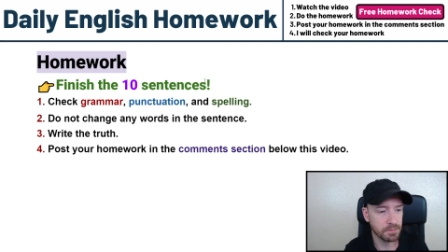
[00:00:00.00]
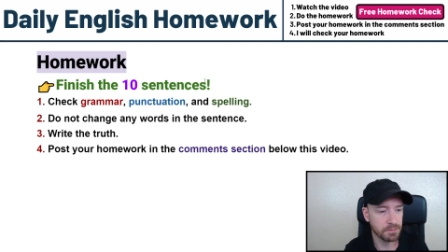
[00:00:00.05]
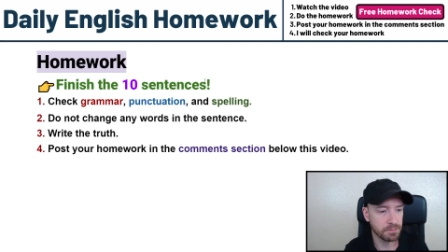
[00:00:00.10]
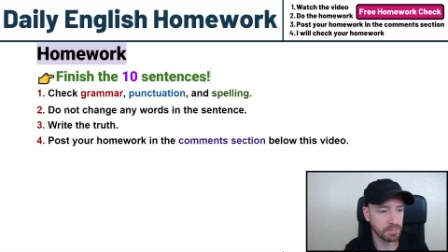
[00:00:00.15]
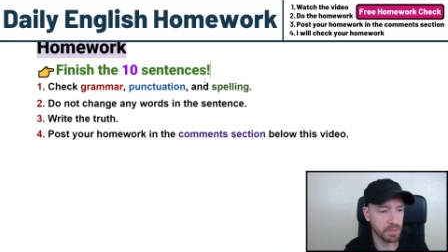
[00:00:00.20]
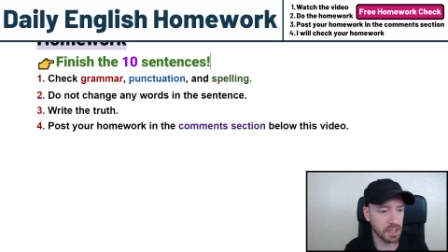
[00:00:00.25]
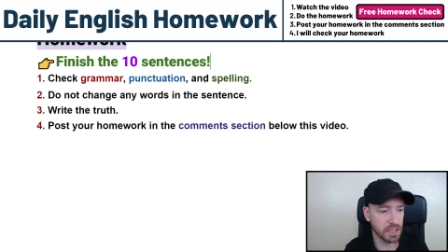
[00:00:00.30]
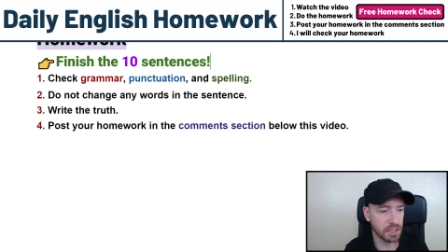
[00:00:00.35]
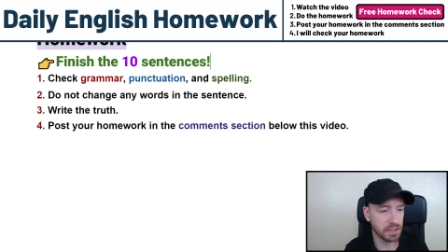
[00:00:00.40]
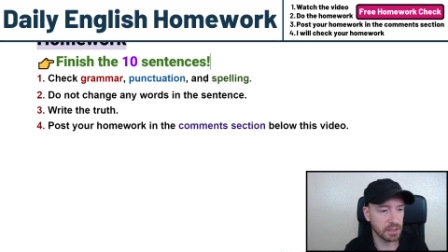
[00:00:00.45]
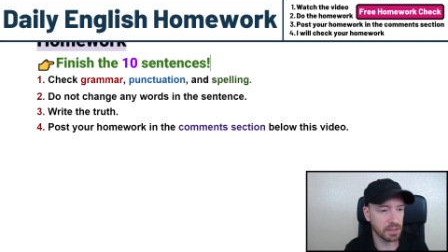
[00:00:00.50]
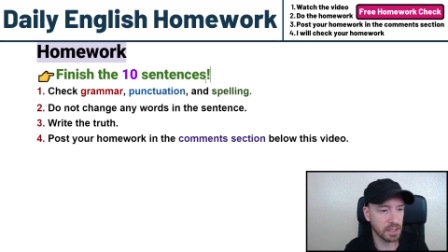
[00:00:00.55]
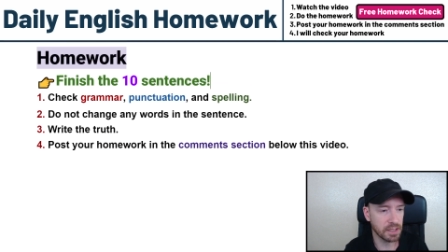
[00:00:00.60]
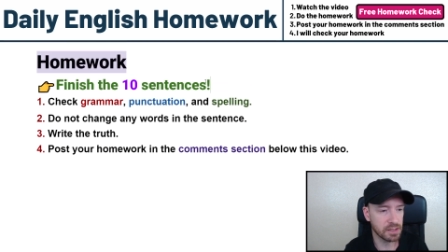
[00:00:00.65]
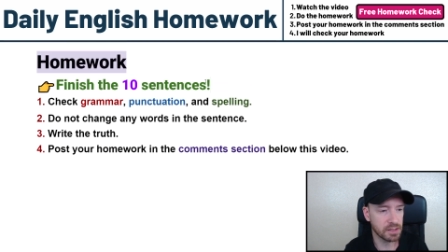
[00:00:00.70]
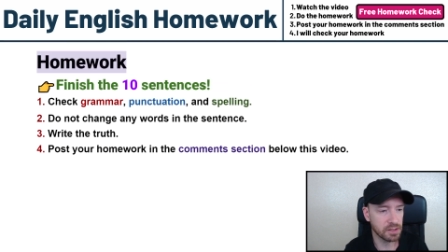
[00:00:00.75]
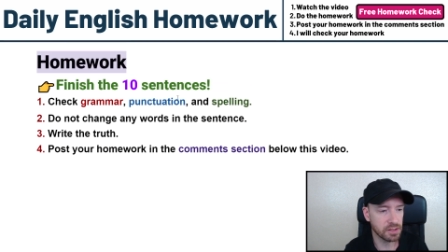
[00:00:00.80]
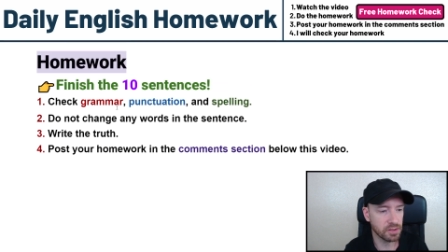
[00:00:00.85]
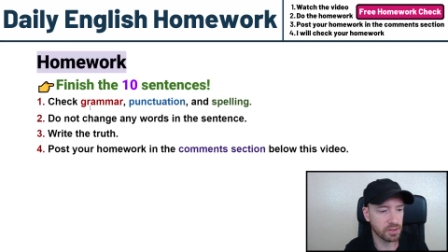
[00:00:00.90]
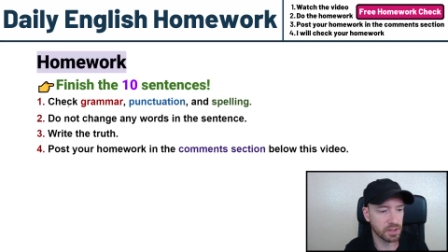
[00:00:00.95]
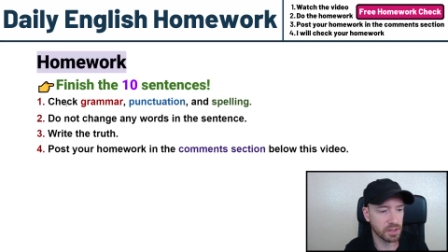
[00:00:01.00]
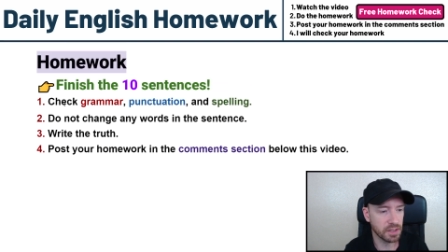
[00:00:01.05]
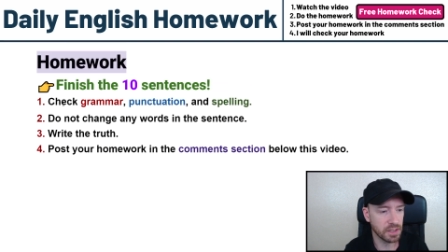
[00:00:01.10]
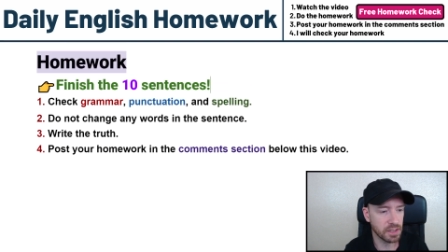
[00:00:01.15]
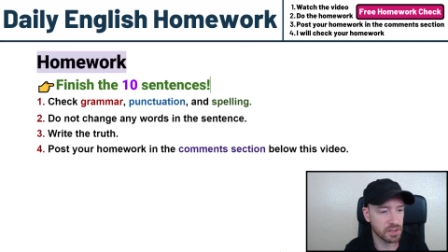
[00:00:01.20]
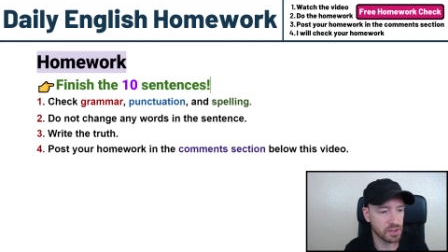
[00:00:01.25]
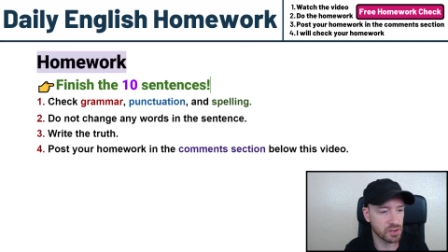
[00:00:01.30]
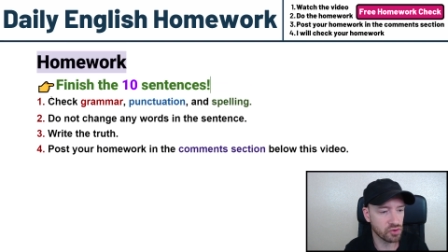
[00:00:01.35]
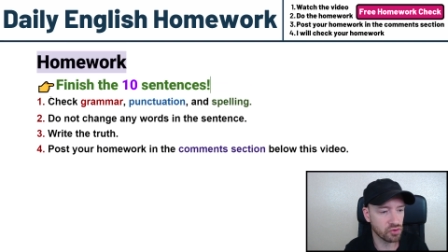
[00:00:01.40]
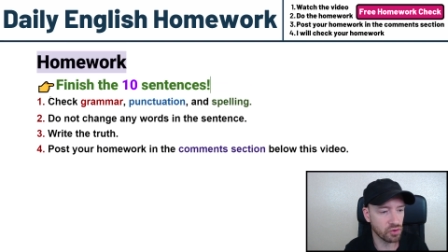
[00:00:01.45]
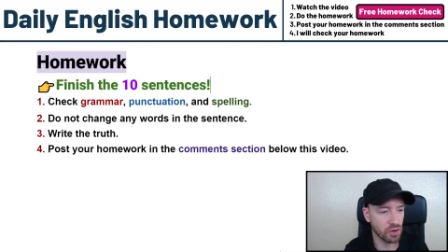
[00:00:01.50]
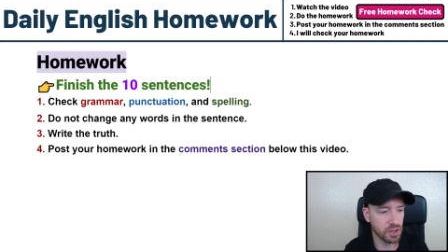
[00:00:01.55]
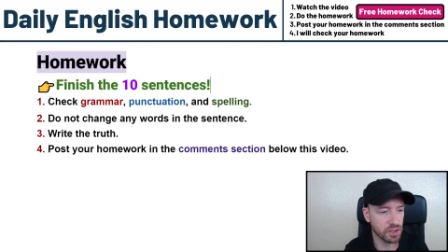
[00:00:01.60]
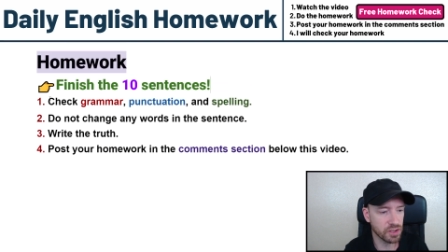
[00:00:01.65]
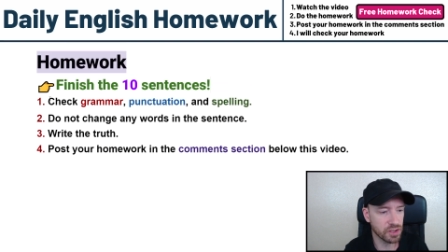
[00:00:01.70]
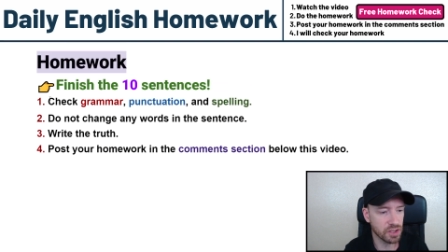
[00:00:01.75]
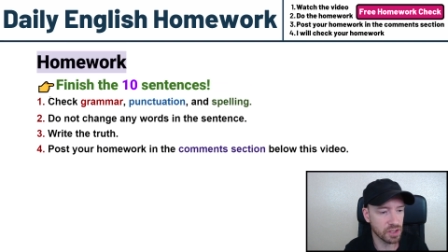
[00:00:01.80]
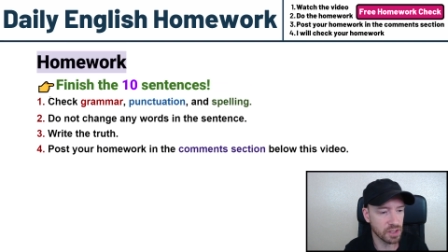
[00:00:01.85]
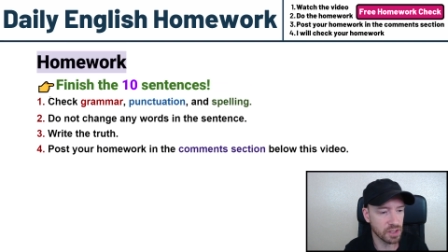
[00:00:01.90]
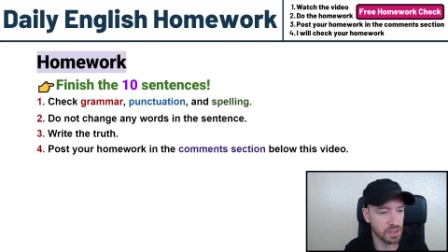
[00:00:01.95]
but let's look at the
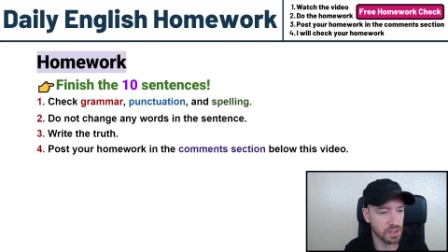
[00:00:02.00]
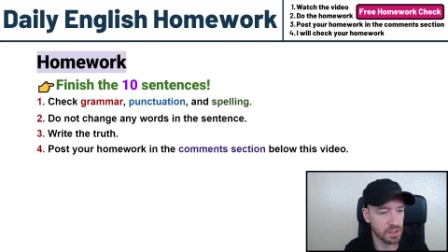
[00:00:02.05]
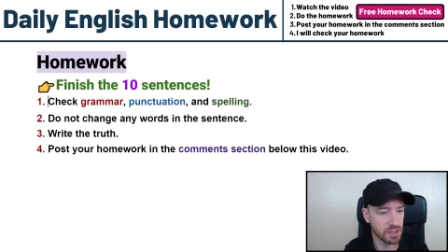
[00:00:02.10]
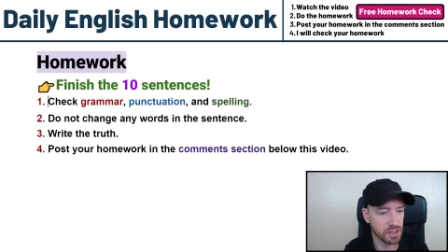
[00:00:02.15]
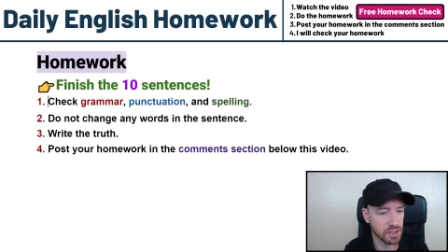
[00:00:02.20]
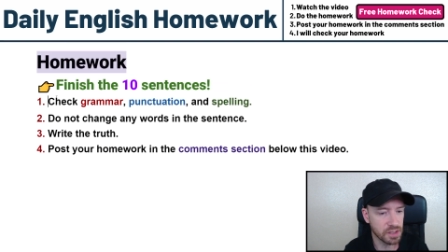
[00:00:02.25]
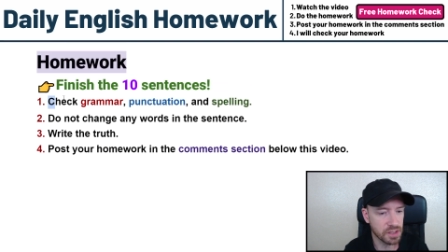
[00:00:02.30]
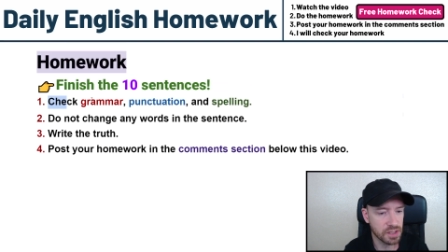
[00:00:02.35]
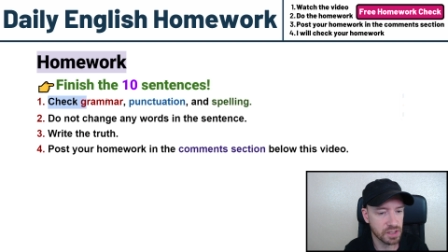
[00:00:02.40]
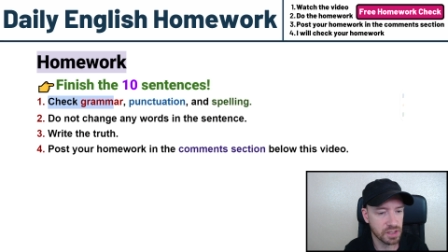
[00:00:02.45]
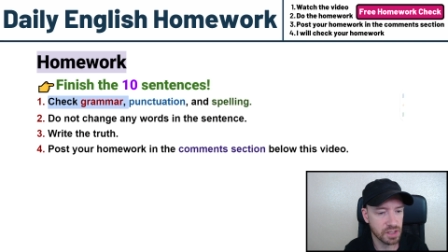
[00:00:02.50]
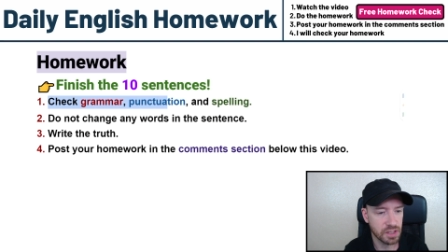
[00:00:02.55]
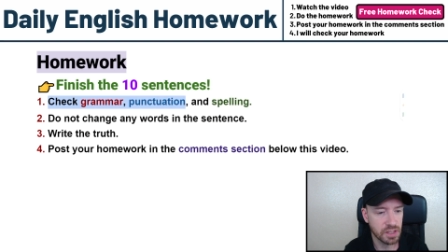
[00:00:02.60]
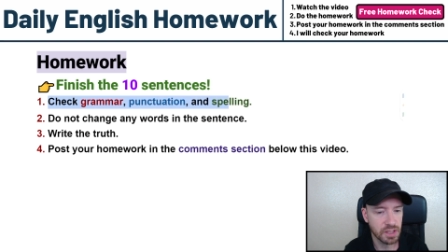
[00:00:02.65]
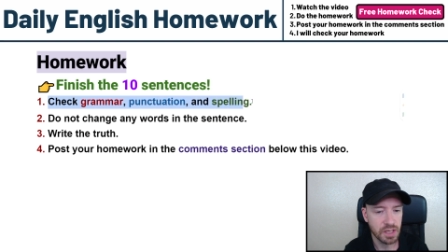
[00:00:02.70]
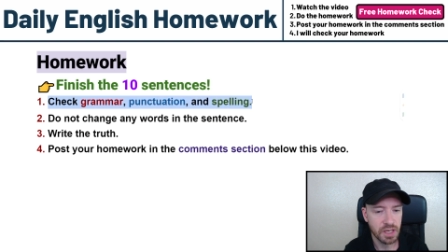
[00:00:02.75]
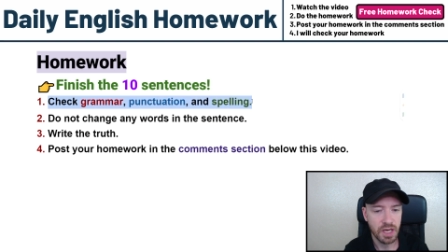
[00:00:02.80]
instructions.